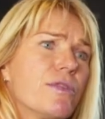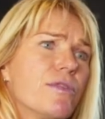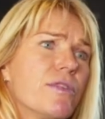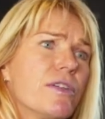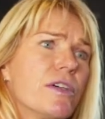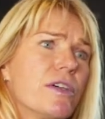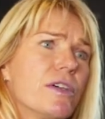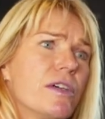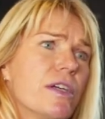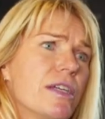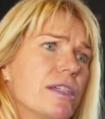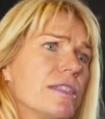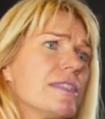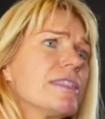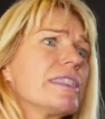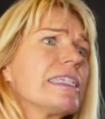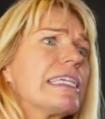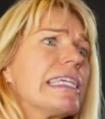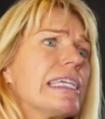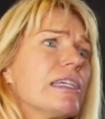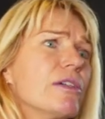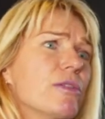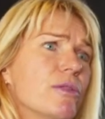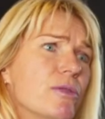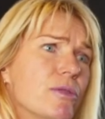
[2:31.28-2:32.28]
a
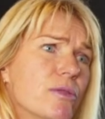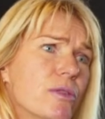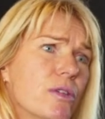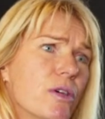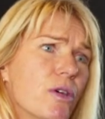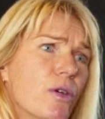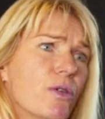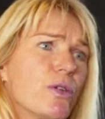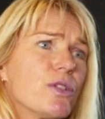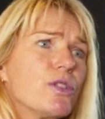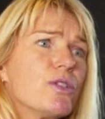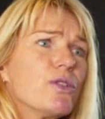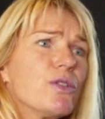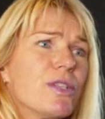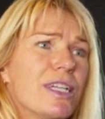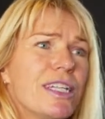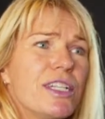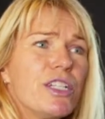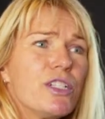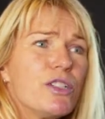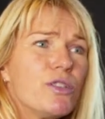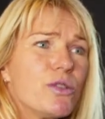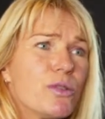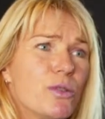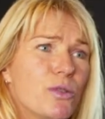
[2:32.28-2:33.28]
skill or
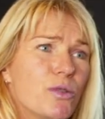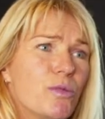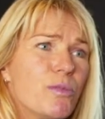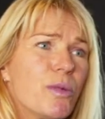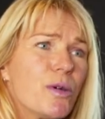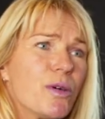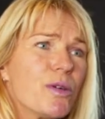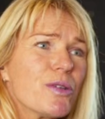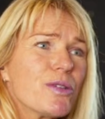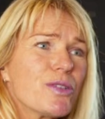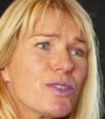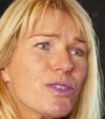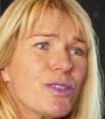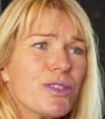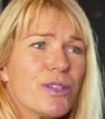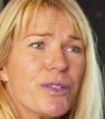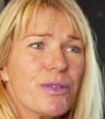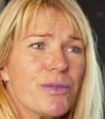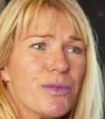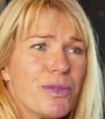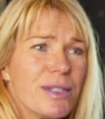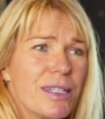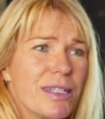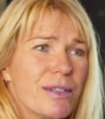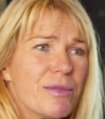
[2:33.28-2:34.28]
in your toolbox.
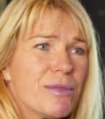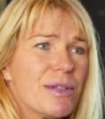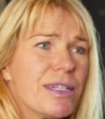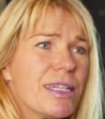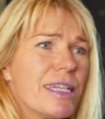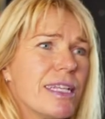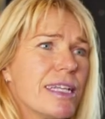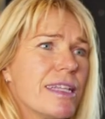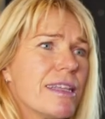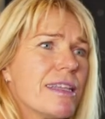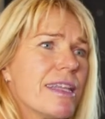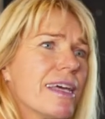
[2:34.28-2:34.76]
We need